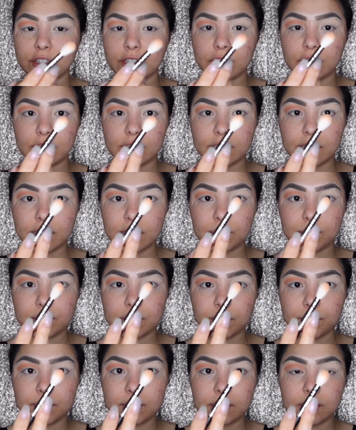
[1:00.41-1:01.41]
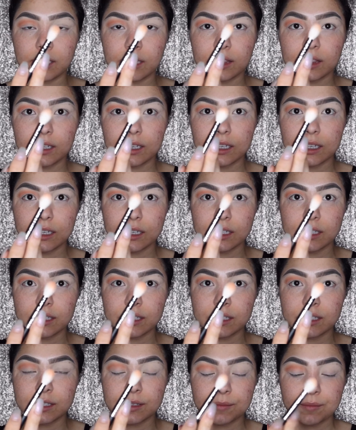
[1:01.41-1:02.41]
It looks a little something like
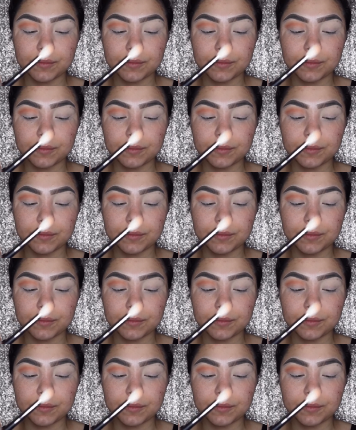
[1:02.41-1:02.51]
this.